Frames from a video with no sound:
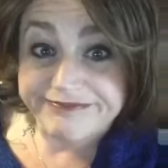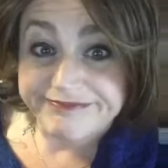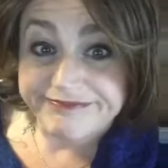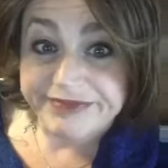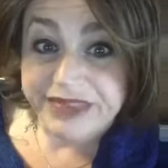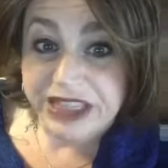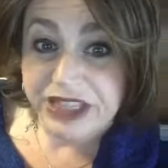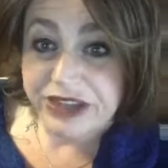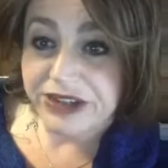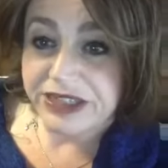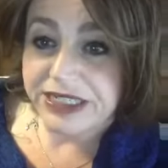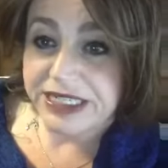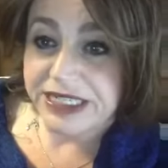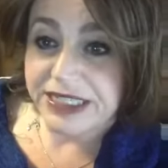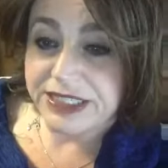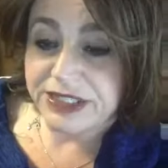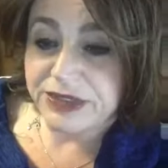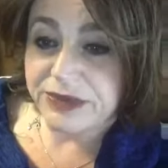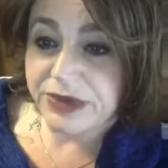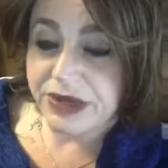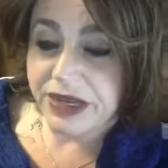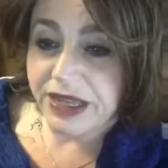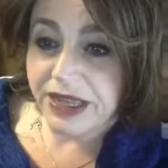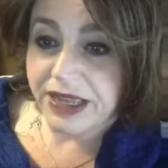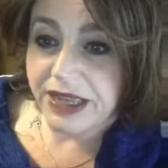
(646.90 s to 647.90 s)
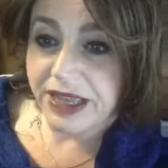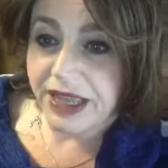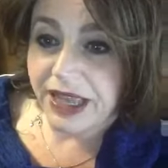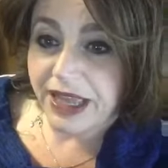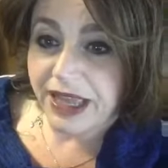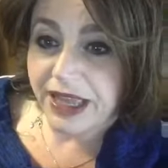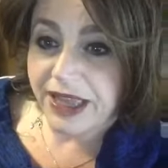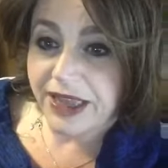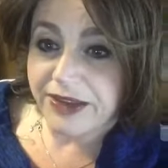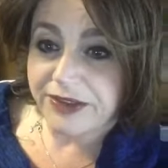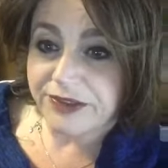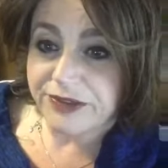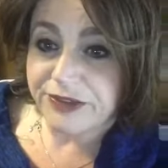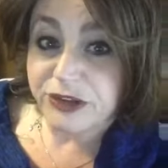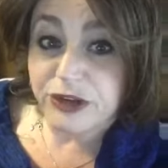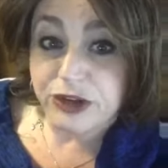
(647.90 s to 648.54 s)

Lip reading: There are days when I have